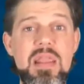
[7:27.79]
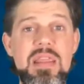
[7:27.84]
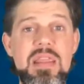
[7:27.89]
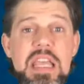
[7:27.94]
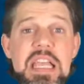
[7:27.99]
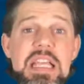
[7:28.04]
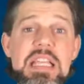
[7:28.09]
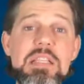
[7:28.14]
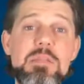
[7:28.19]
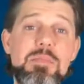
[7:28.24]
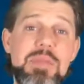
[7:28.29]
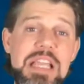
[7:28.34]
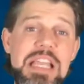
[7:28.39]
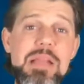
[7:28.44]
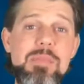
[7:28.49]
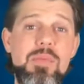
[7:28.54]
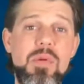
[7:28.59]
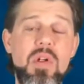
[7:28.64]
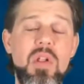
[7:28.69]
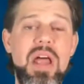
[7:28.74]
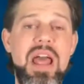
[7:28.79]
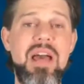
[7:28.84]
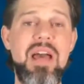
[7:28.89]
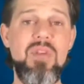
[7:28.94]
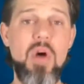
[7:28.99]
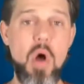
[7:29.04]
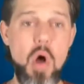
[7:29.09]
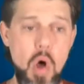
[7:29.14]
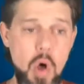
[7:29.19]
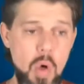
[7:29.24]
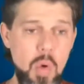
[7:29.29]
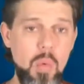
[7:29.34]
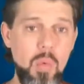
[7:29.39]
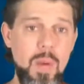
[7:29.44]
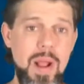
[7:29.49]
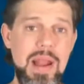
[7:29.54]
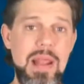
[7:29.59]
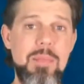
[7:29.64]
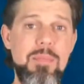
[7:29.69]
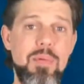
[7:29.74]
These people have
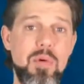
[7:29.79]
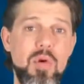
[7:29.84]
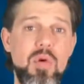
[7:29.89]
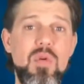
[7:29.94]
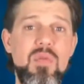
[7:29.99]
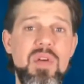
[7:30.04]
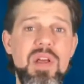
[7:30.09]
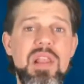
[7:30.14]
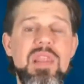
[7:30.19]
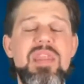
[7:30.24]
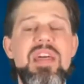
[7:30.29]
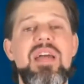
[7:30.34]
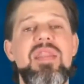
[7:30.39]
already proven